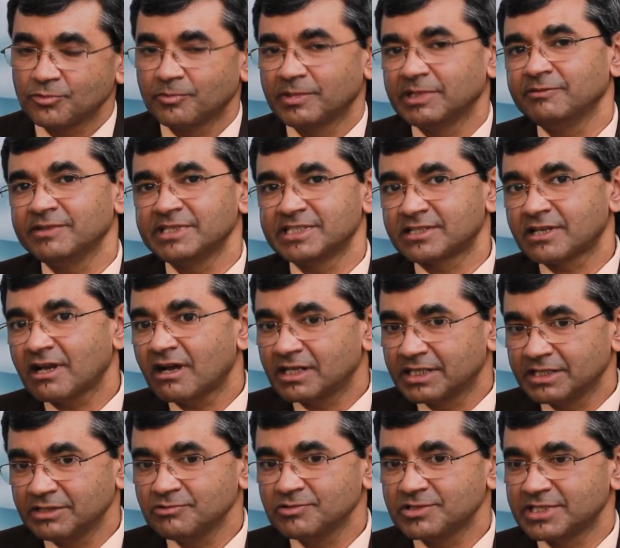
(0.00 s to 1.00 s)
So when we
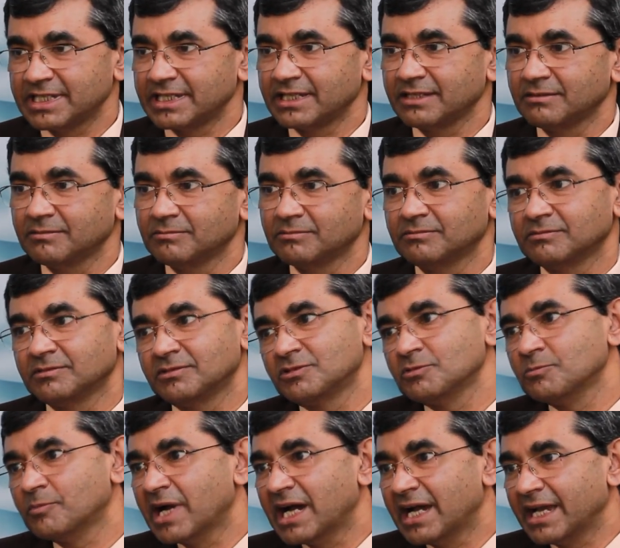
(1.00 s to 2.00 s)
start using
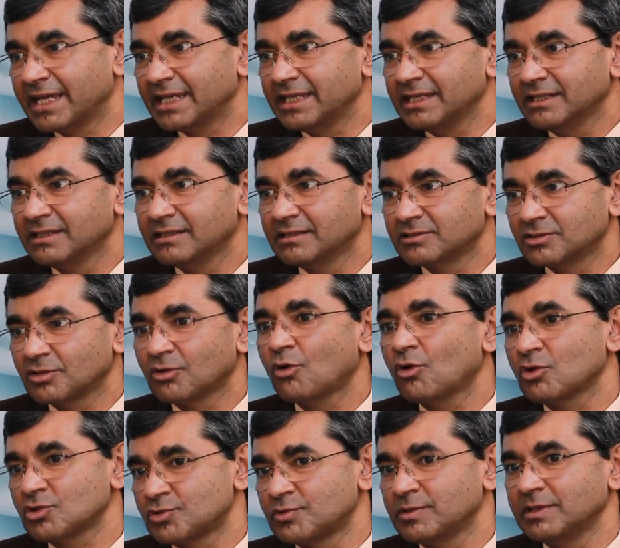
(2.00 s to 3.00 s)
to buy, so
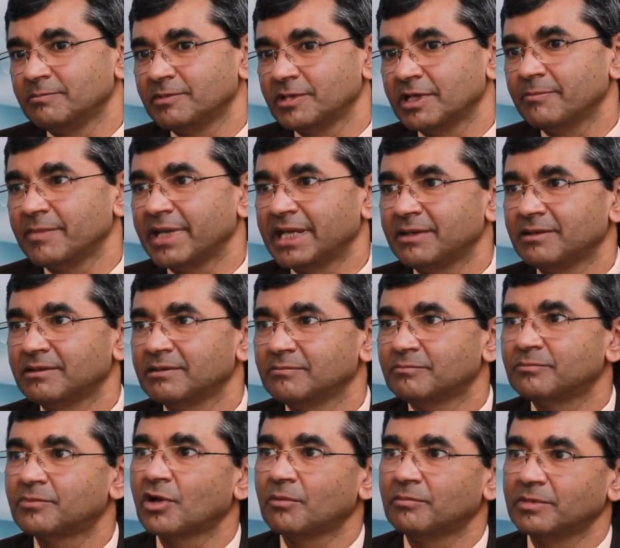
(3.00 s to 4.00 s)
cost will be a main
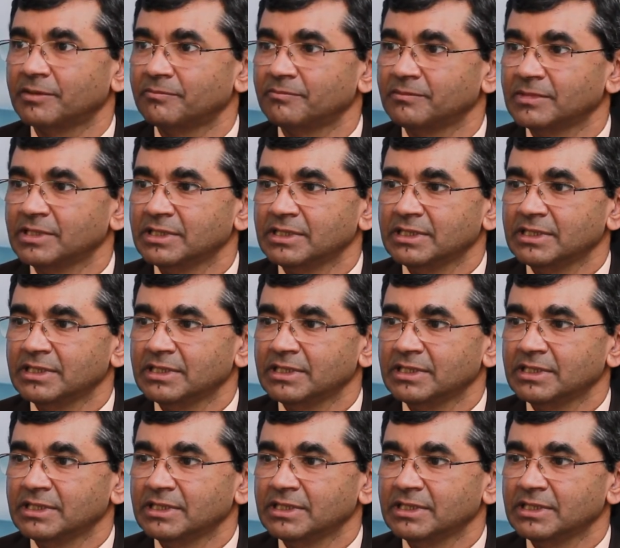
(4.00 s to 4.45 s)
problem.